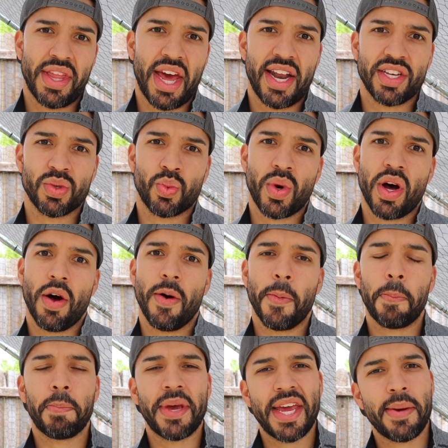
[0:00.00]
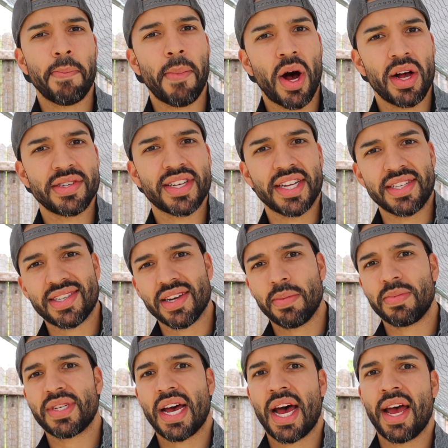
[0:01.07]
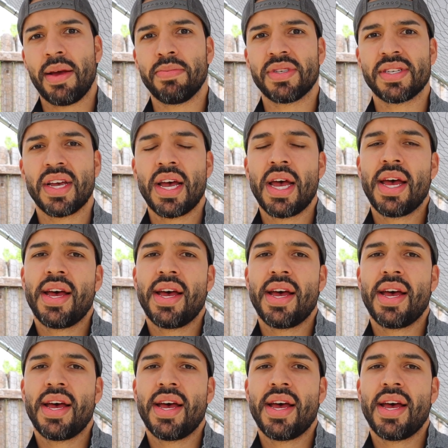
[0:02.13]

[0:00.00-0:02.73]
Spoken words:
that as well. Peat moss can sometimes